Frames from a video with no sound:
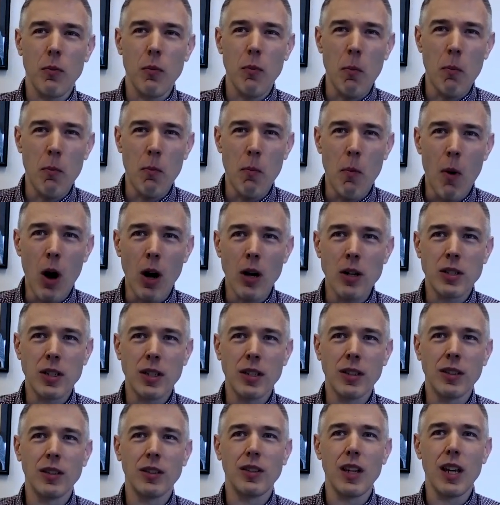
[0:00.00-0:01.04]

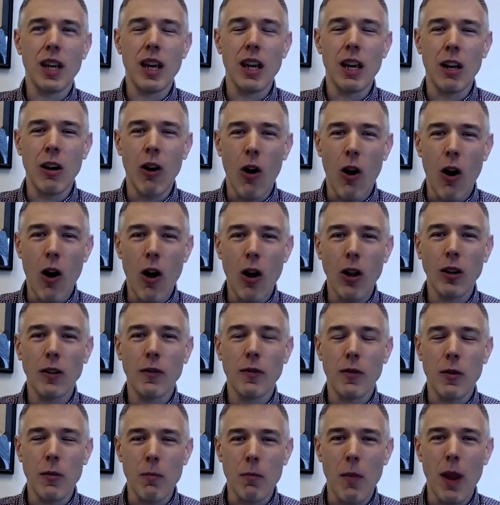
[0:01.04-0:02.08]
margins in all
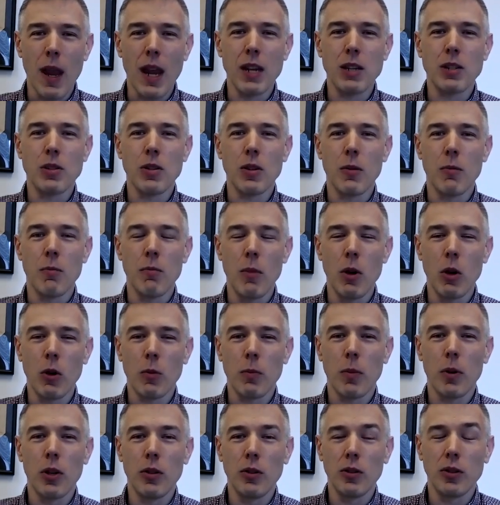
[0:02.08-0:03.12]
of the major
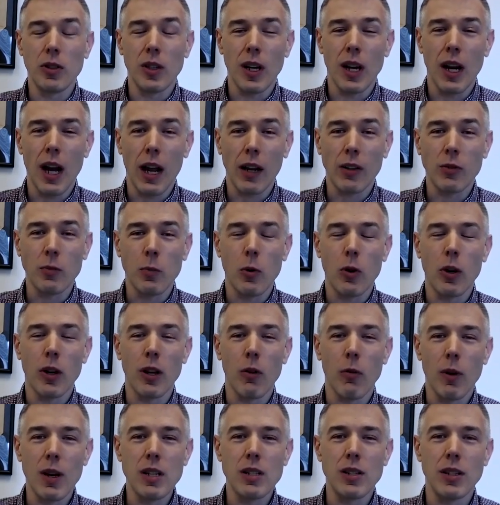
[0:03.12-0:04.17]
milk producing and
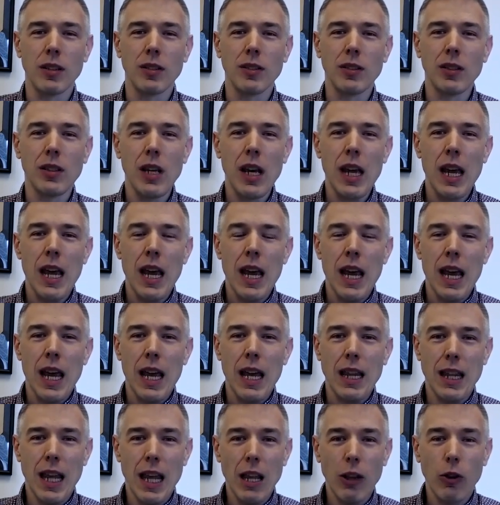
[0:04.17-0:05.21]
exporting regions,
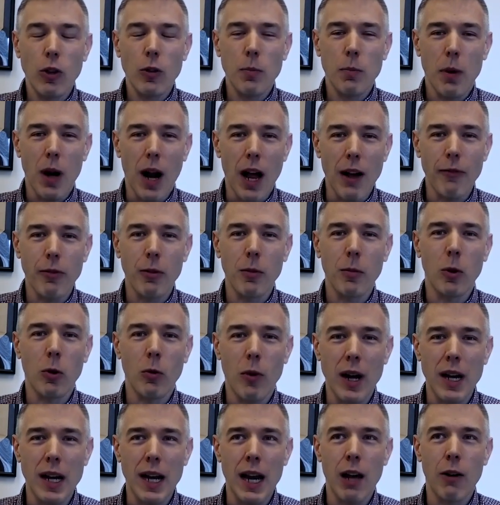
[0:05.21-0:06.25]
they look profitable
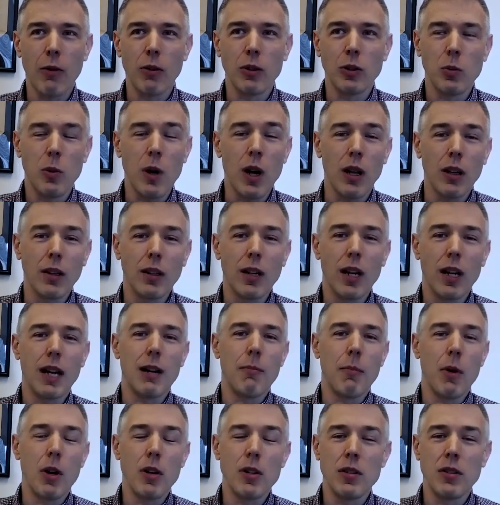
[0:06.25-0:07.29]
right now as well.
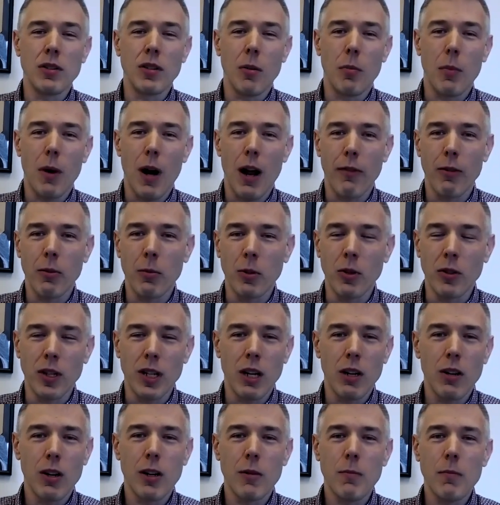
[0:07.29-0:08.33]
Margins are profitable in
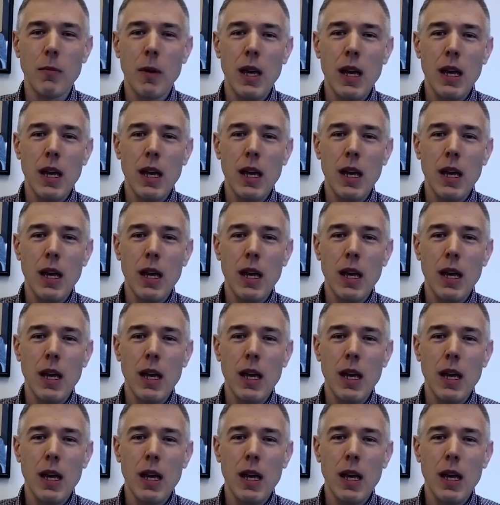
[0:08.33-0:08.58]
Europe.